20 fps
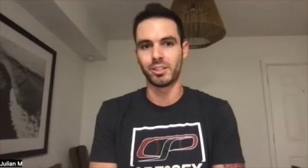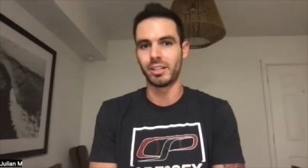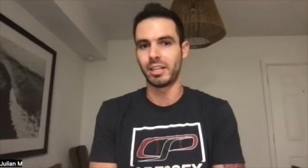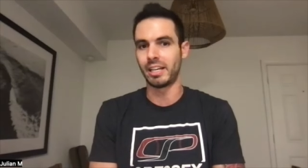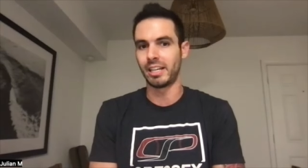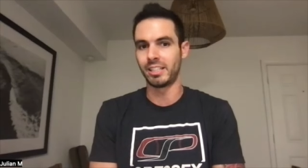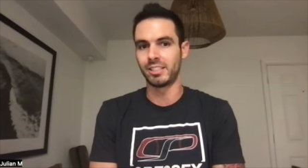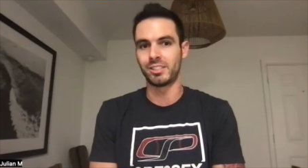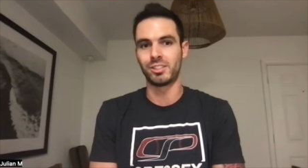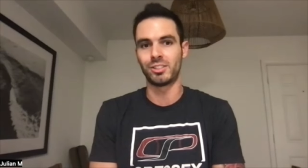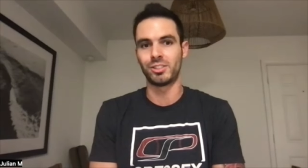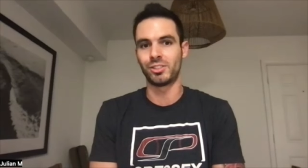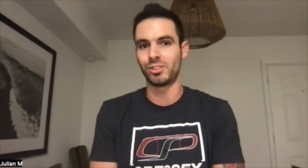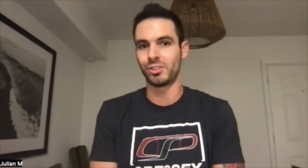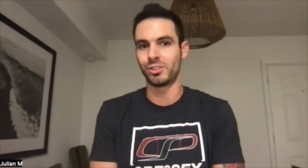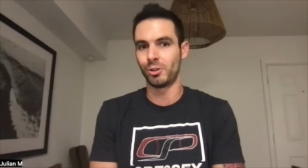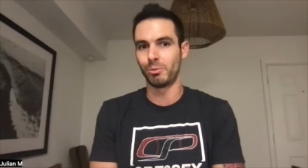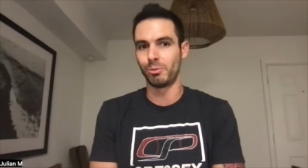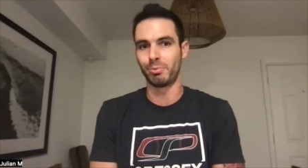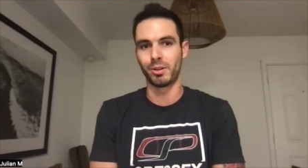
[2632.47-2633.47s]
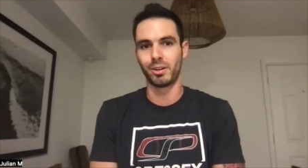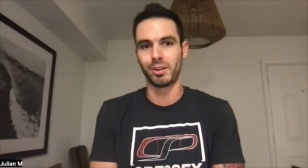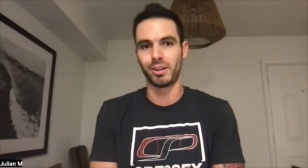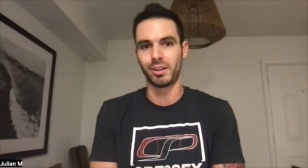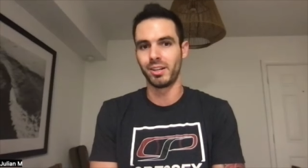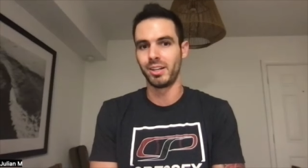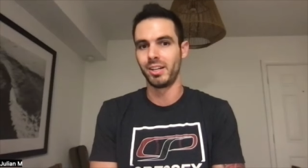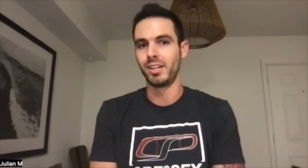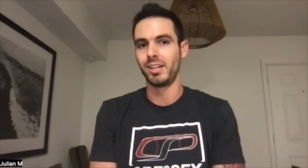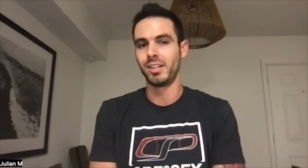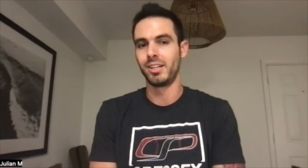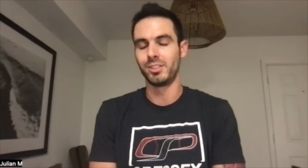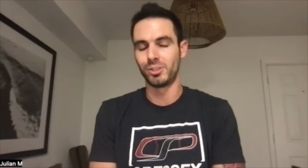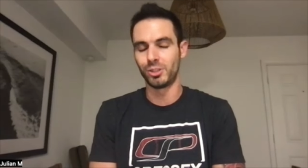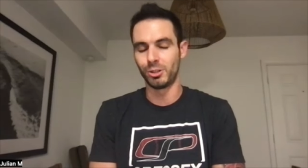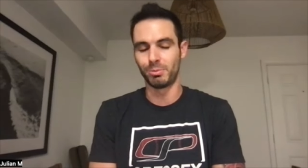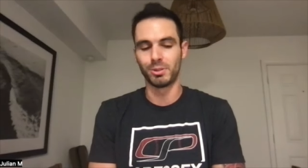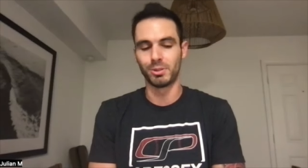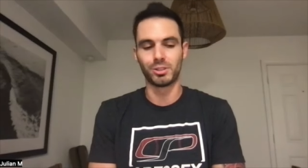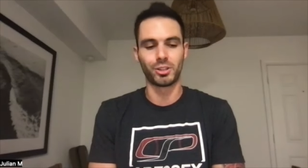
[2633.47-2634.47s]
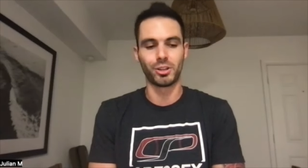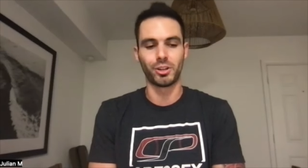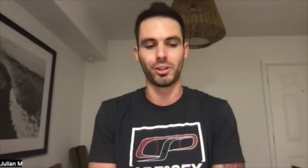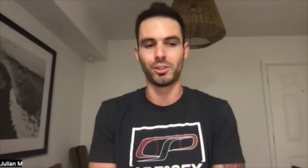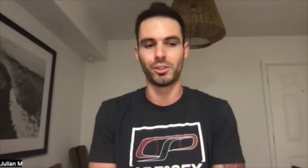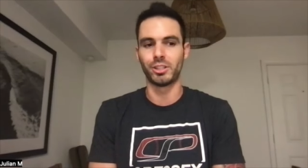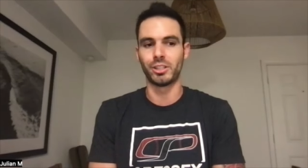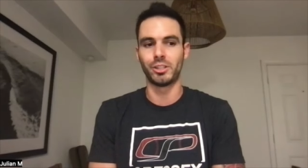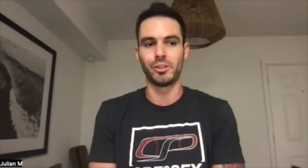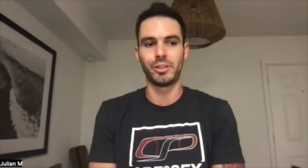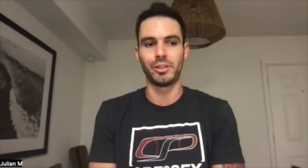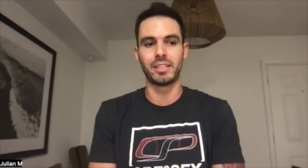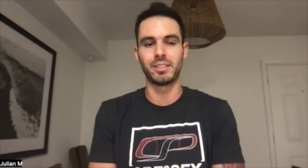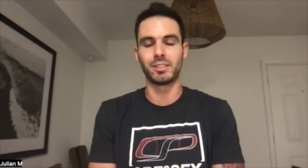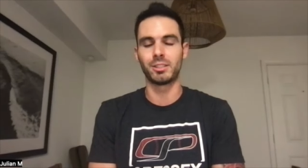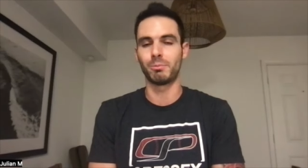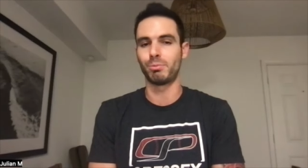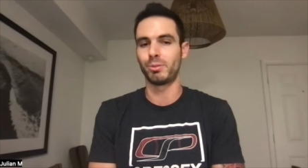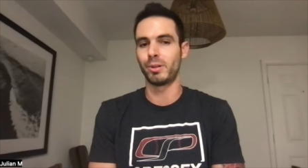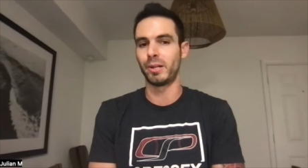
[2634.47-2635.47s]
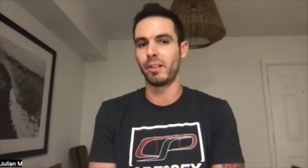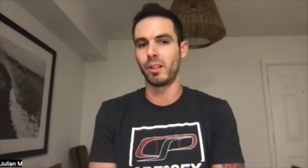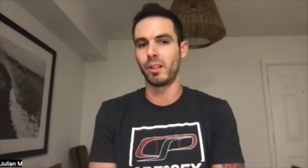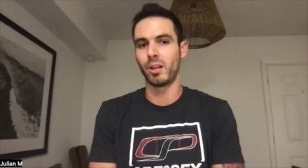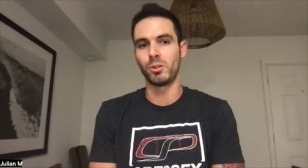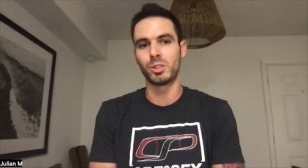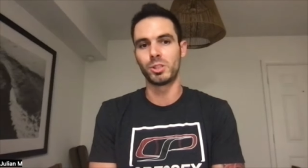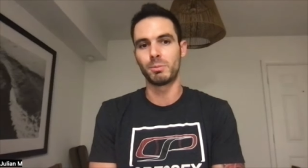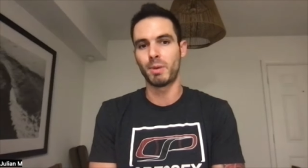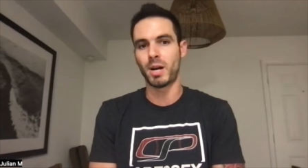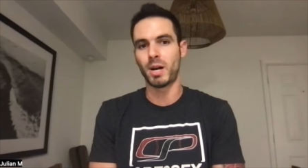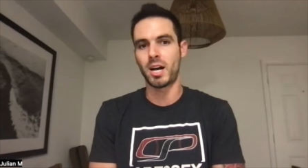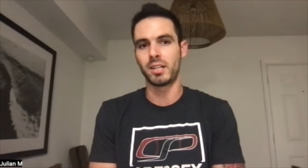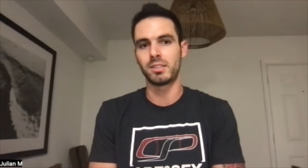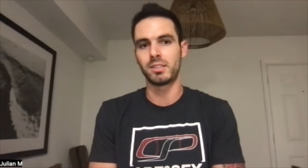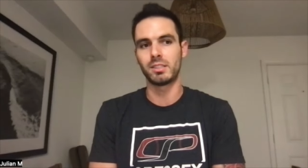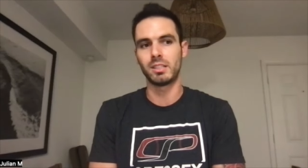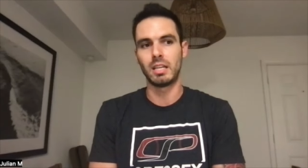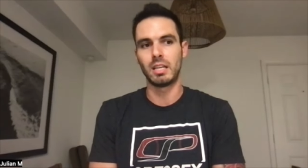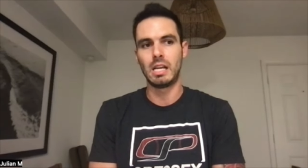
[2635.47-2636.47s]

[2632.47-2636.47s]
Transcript: It's mm. super super discouraging. You get in some pretty low spots.